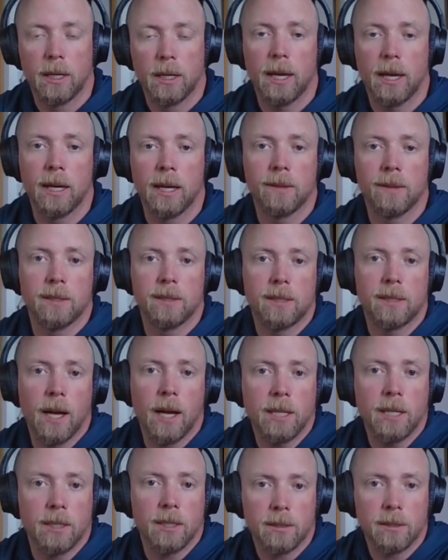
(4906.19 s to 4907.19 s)
And these
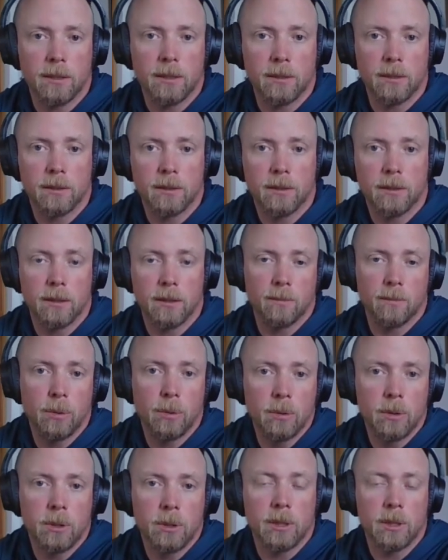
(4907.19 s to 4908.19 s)
digesters, the
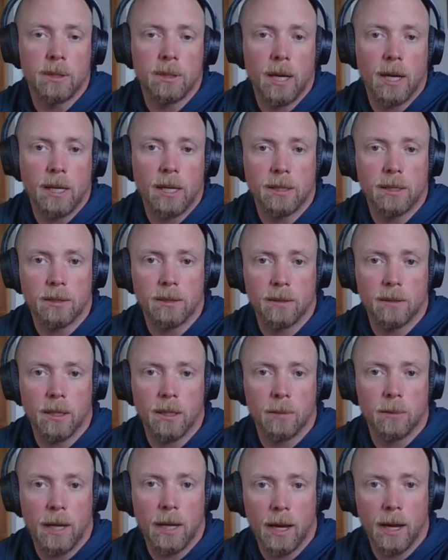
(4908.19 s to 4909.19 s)
Puxin digester that
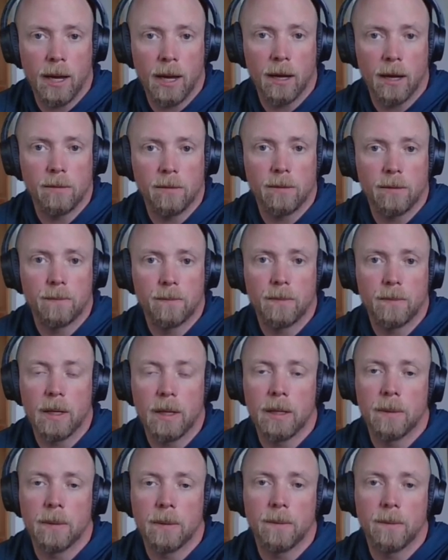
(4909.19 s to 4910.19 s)
we have,
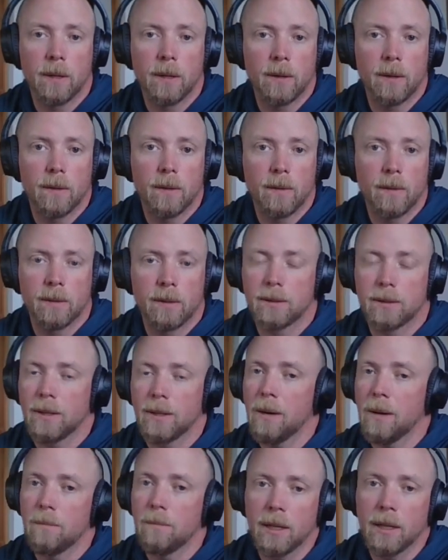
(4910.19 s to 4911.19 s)
um, it's
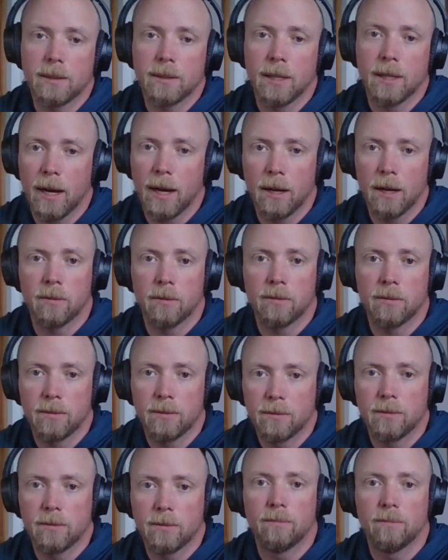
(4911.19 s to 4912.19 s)
not meant to have
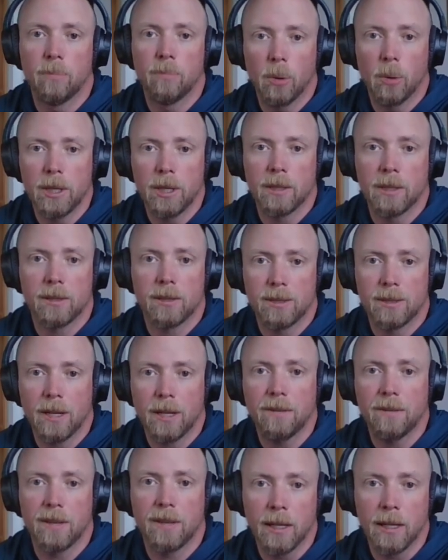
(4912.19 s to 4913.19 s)
buoyant
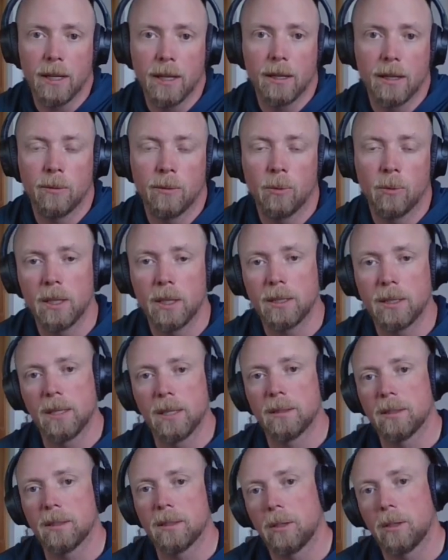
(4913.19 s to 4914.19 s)
stuff in it. it. What it
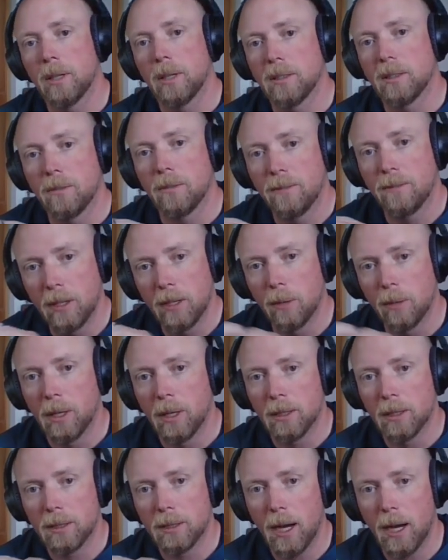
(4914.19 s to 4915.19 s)
does is it creates a film
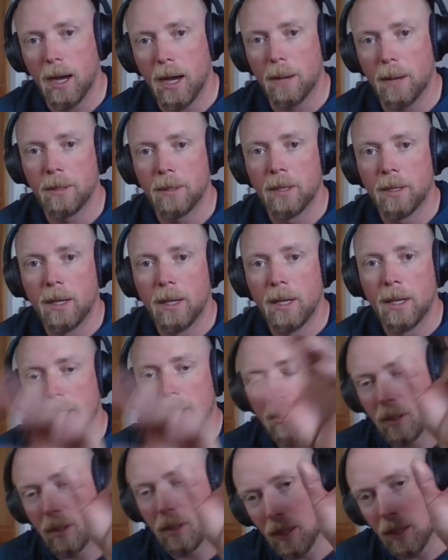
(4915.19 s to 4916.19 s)
on top
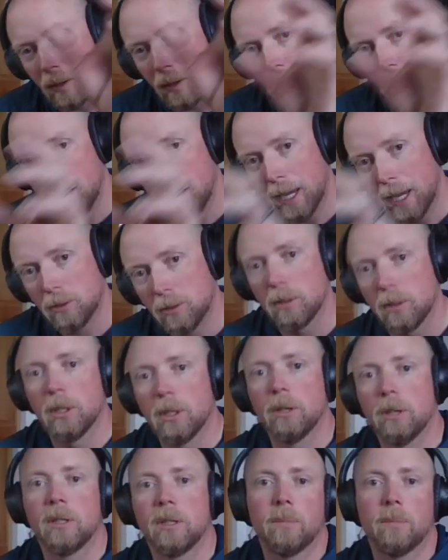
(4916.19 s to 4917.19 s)
so that the natural
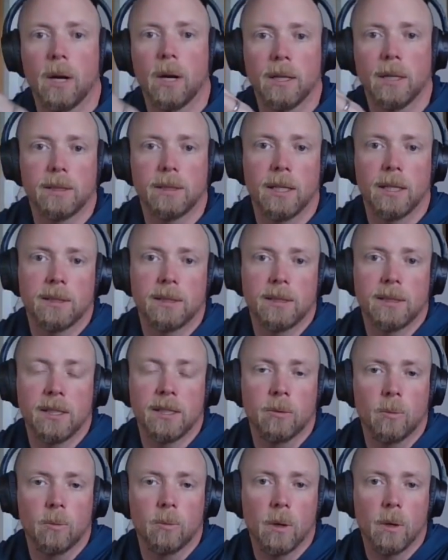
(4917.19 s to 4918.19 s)
loading process
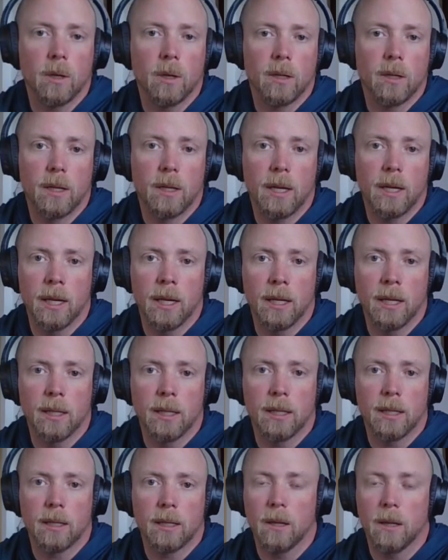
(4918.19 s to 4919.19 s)
doesn't work and
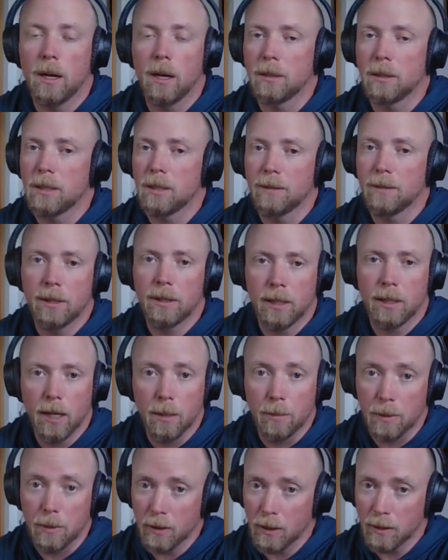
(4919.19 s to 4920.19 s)
it clogs everything
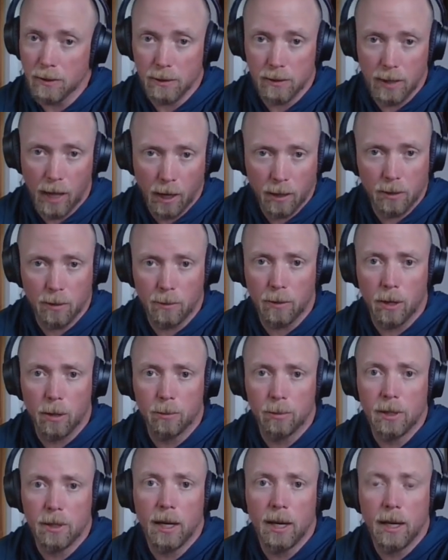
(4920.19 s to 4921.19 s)
up. And that's exactly the problem
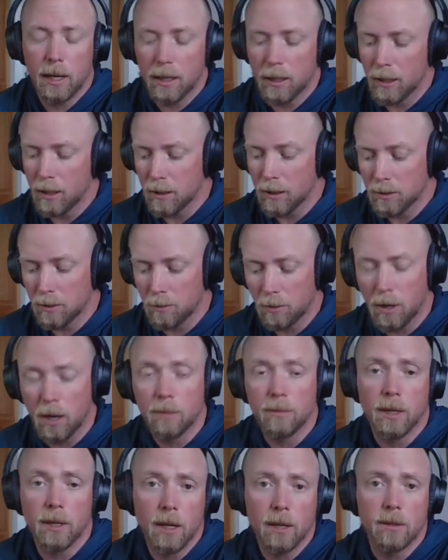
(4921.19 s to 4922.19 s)
we had, and it's a
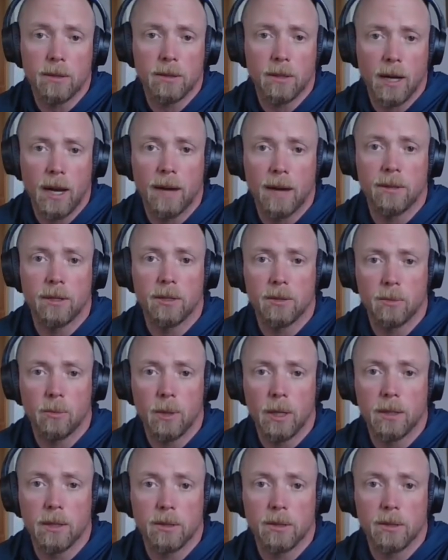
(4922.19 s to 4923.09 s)
problem that others are having as well.